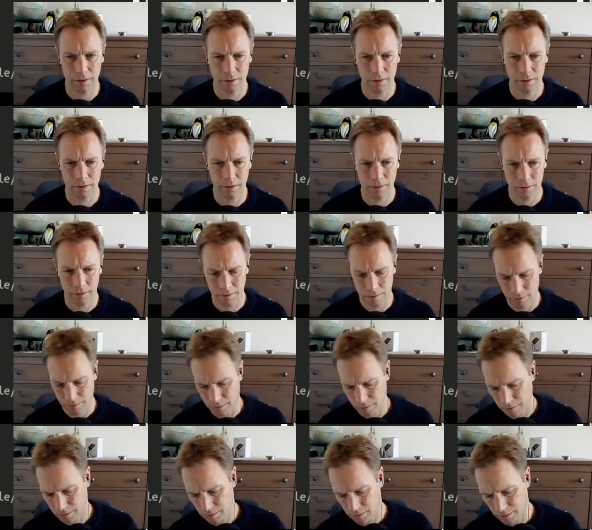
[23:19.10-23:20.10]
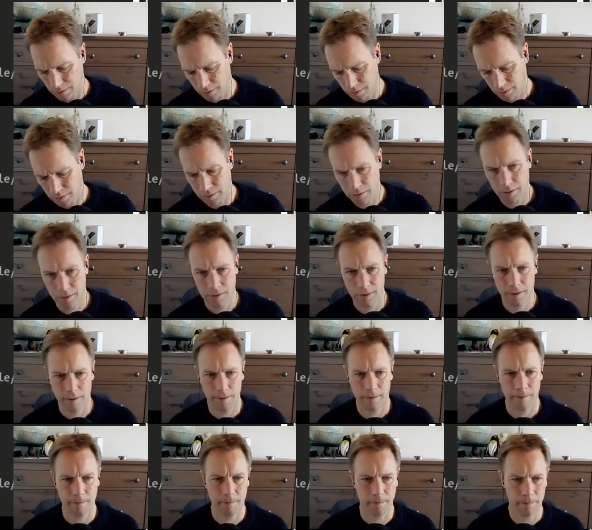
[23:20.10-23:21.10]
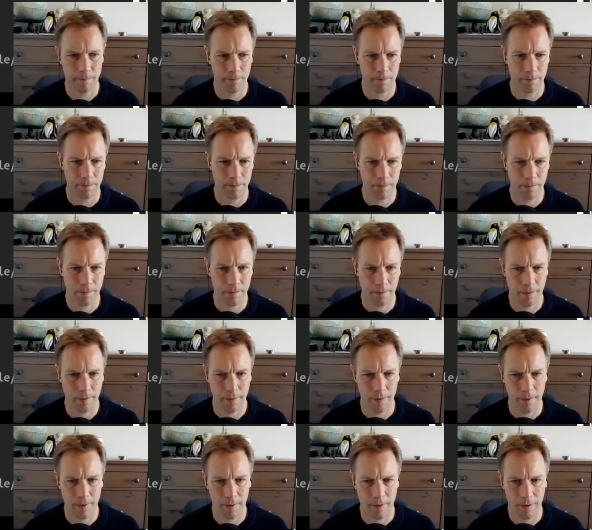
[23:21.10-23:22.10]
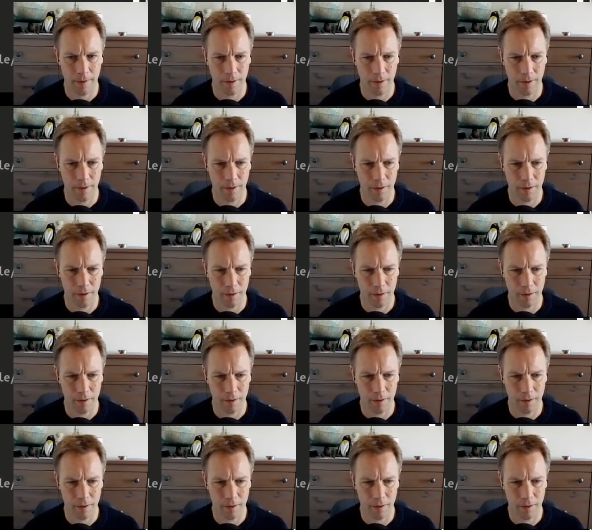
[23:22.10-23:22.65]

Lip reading: No one is speaking in this clip.